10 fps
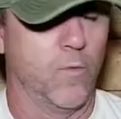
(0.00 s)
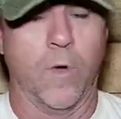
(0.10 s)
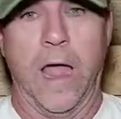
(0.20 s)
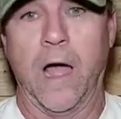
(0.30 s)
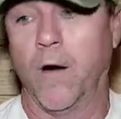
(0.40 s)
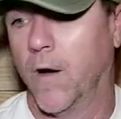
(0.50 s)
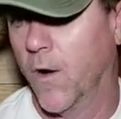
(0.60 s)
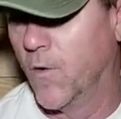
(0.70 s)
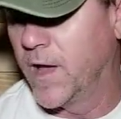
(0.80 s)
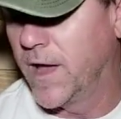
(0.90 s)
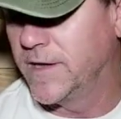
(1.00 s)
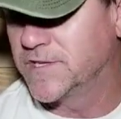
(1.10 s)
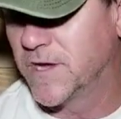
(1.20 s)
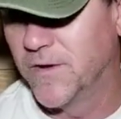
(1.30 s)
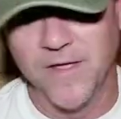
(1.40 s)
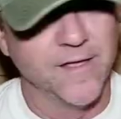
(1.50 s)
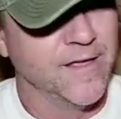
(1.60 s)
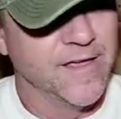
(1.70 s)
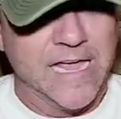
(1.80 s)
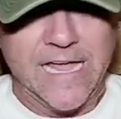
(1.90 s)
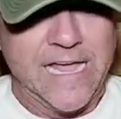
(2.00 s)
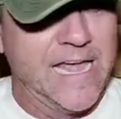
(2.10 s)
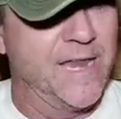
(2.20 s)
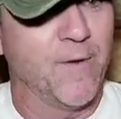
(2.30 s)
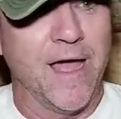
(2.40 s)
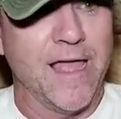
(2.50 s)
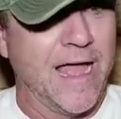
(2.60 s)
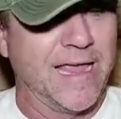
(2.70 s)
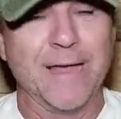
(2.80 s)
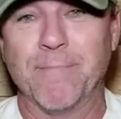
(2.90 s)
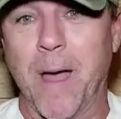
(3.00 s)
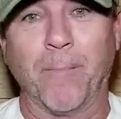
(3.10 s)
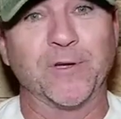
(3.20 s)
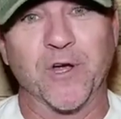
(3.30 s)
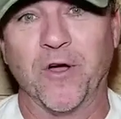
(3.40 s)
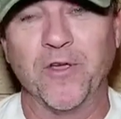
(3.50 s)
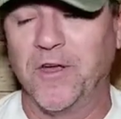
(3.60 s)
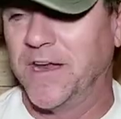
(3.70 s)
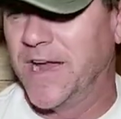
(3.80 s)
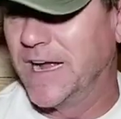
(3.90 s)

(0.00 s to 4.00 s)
wow, okay. So anyway, I get my patrol unit and